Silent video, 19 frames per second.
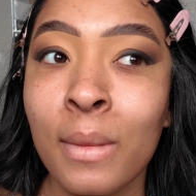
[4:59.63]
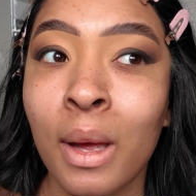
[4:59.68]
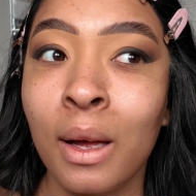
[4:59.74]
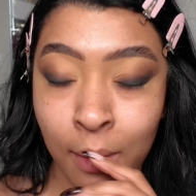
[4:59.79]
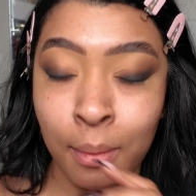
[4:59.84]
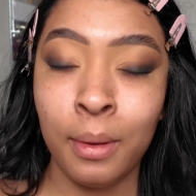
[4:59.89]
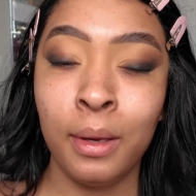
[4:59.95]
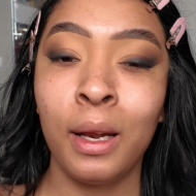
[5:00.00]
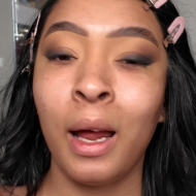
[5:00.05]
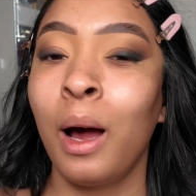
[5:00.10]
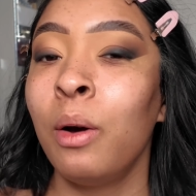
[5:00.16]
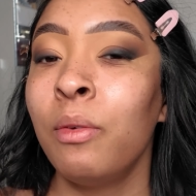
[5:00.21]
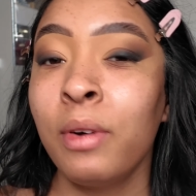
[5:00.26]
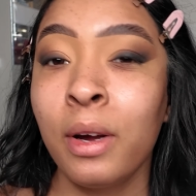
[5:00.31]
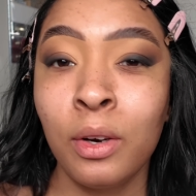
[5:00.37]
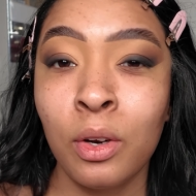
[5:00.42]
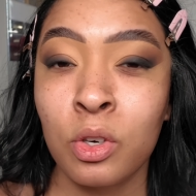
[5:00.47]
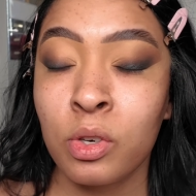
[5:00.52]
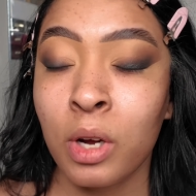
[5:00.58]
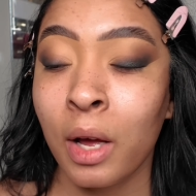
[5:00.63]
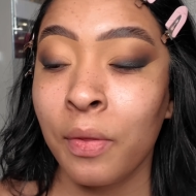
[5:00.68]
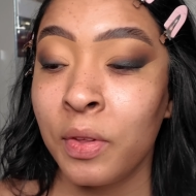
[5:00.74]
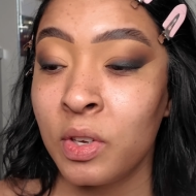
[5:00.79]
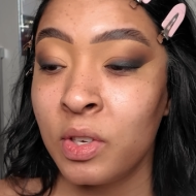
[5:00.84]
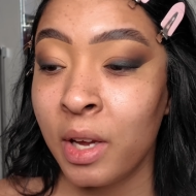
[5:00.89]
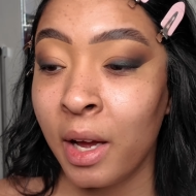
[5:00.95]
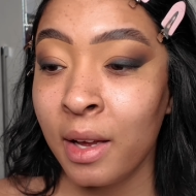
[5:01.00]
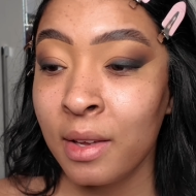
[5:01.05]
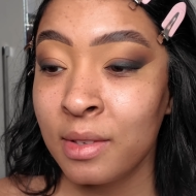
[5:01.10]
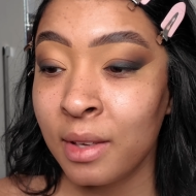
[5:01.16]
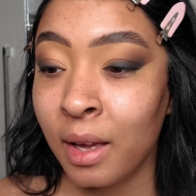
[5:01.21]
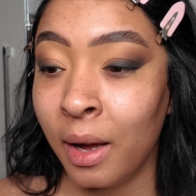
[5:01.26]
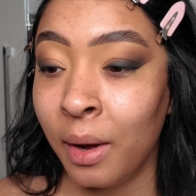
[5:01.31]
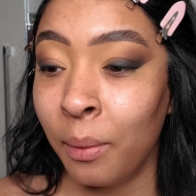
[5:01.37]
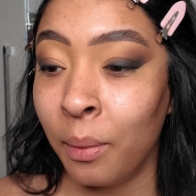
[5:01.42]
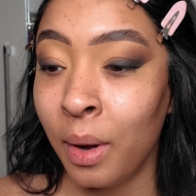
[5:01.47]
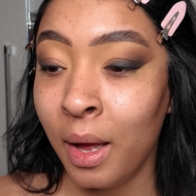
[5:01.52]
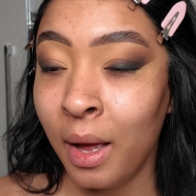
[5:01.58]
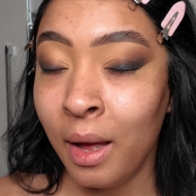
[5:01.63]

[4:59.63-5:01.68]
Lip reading: I mean, how have I not tried this yet? So